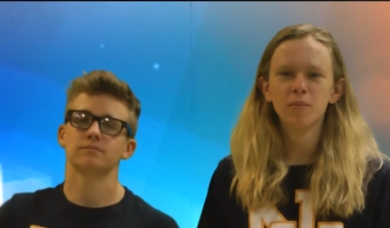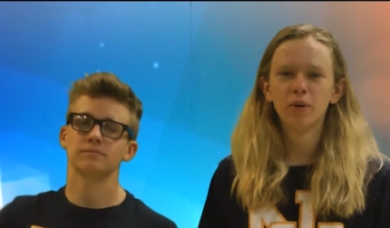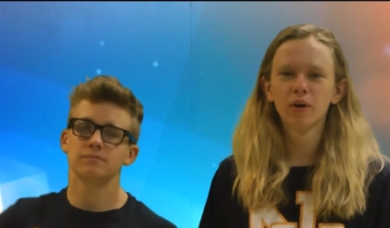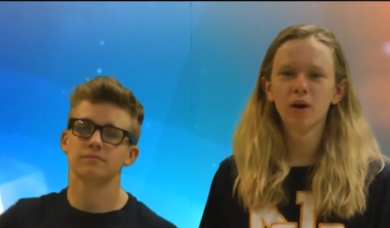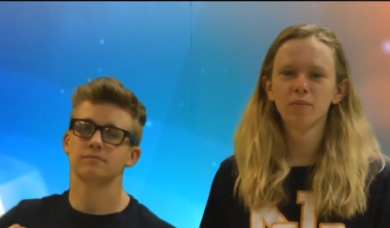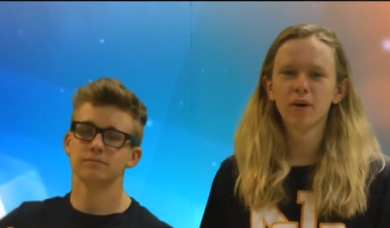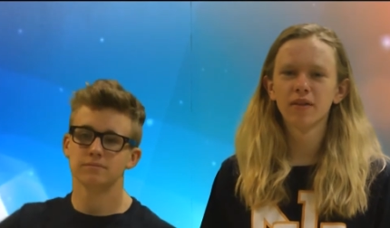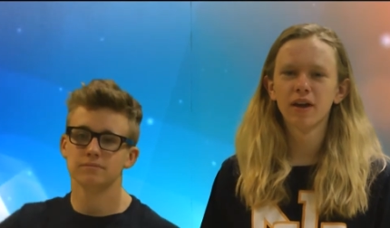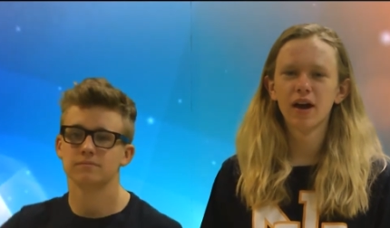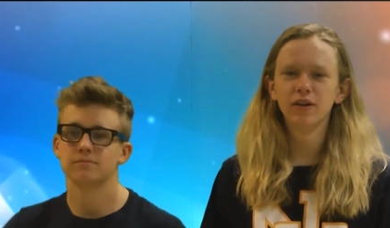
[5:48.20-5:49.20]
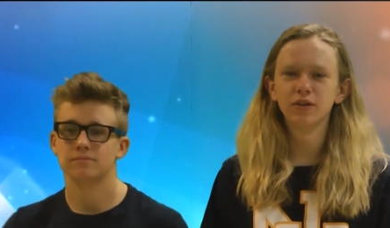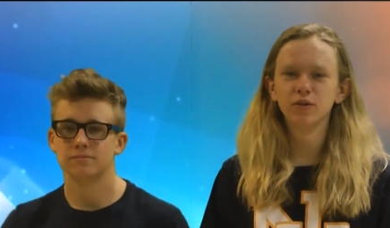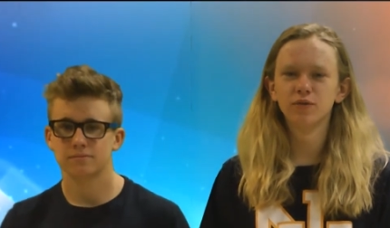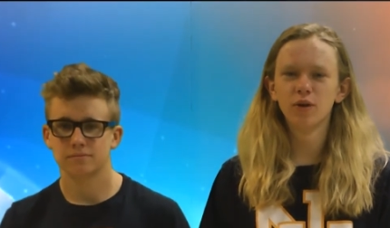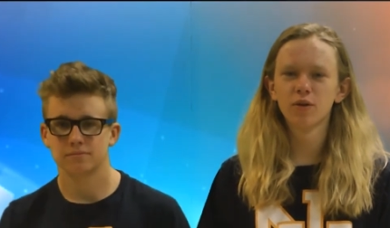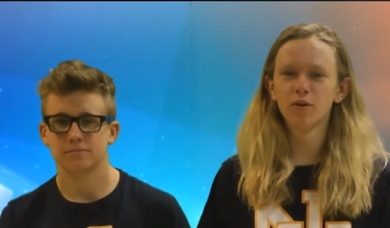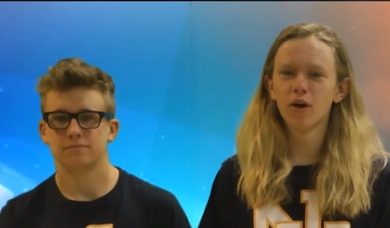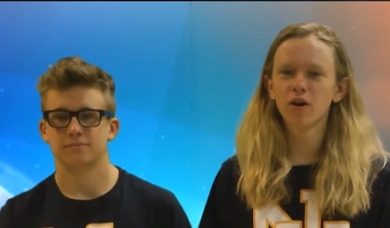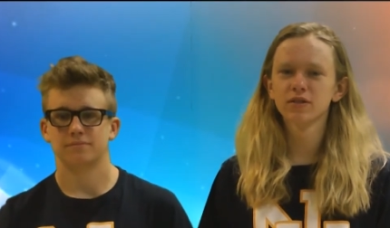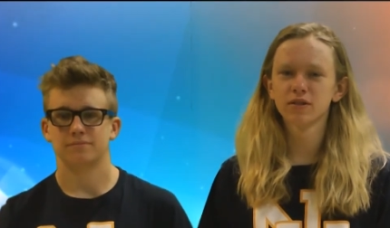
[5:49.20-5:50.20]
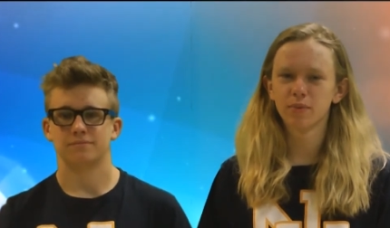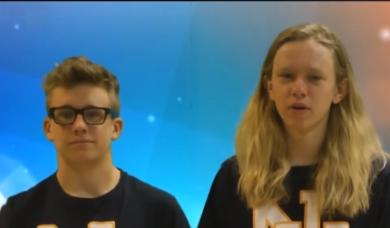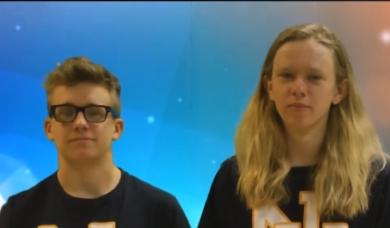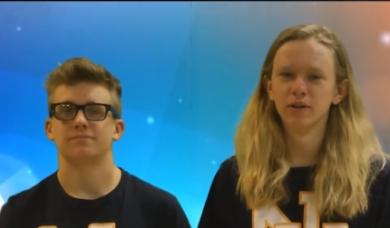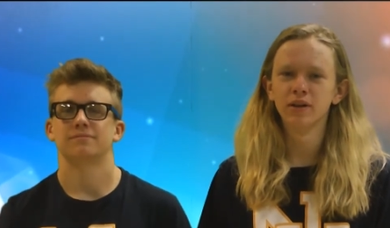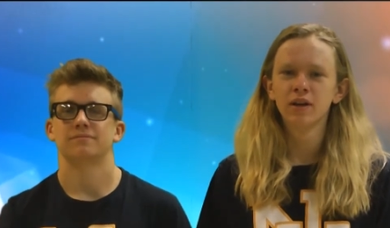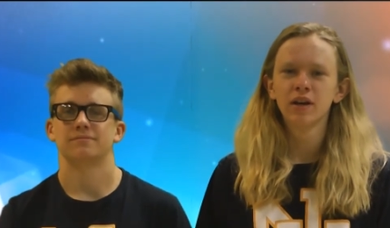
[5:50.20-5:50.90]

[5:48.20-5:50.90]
Speaker 1: put on by the NU Vocal Arts Department.